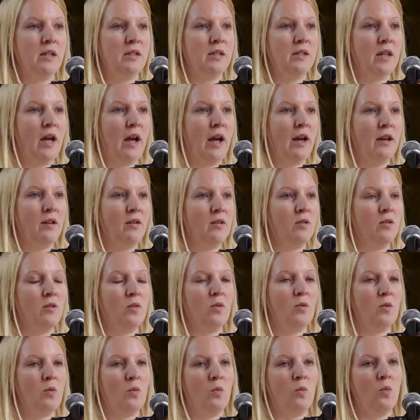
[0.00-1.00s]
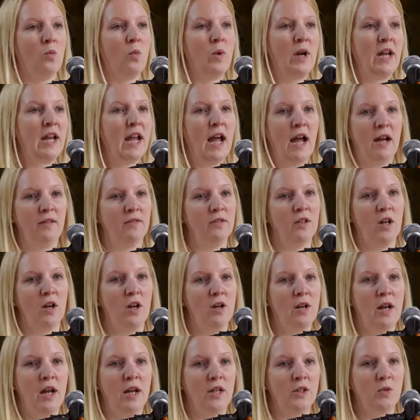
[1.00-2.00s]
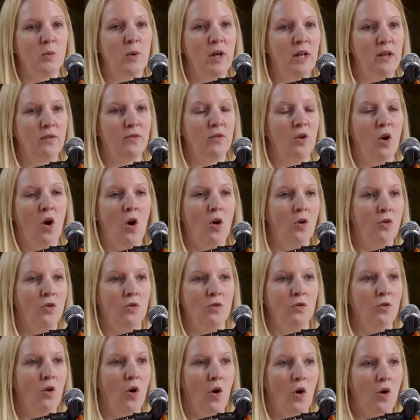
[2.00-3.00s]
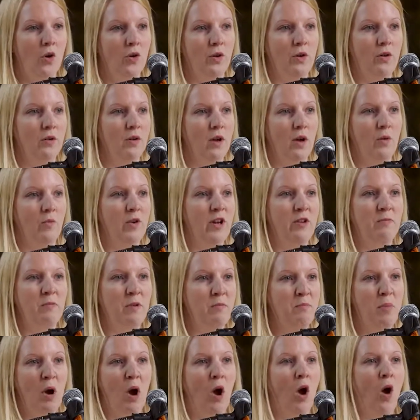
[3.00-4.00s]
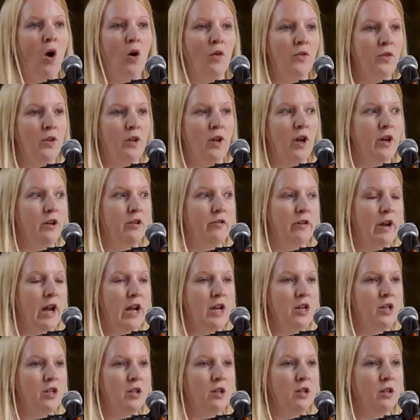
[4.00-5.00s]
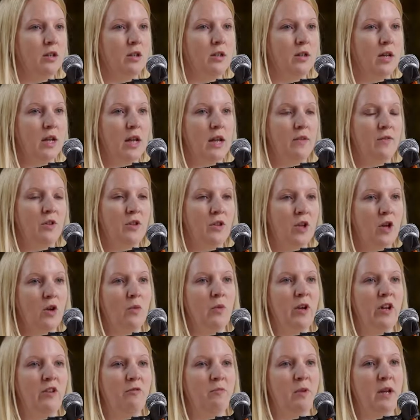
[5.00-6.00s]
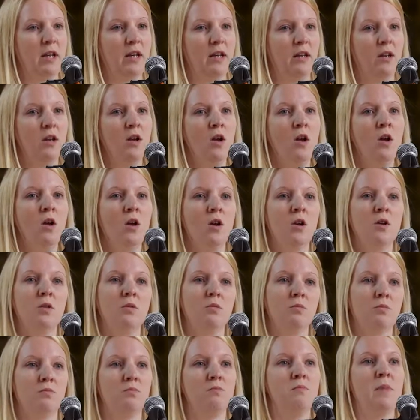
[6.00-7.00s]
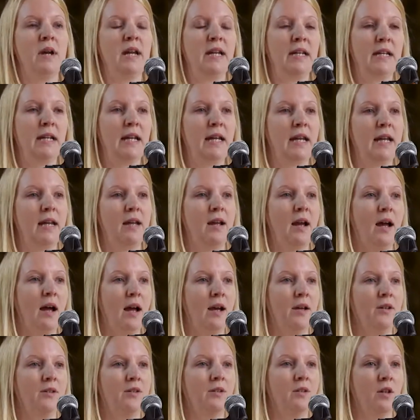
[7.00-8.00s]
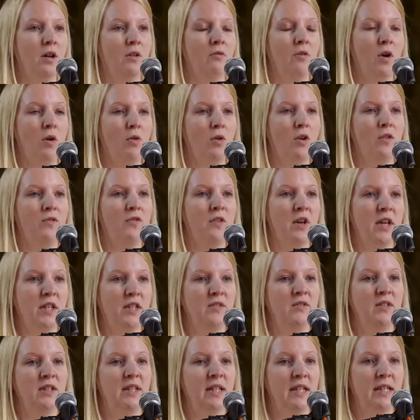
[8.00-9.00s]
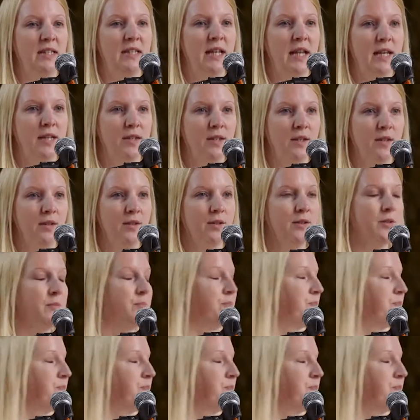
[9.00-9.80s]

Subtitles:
that we have learned as we've gone on, and we've been part of the co-creation, even though we've been mainly as a role as facilitators.